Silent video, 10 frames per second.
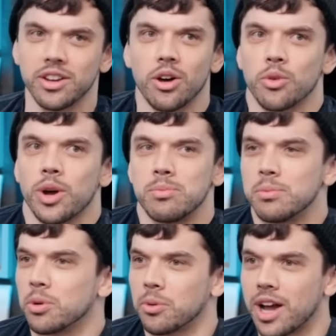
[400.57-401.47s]
like all the white
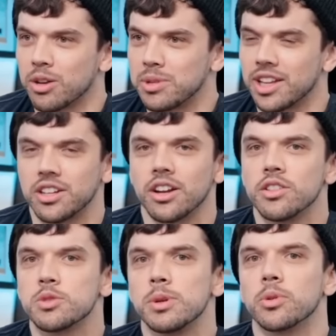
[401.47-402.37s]
people around me. Like none of
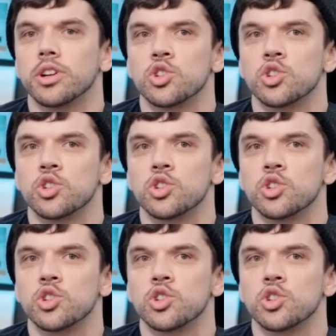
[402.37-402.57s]
these people are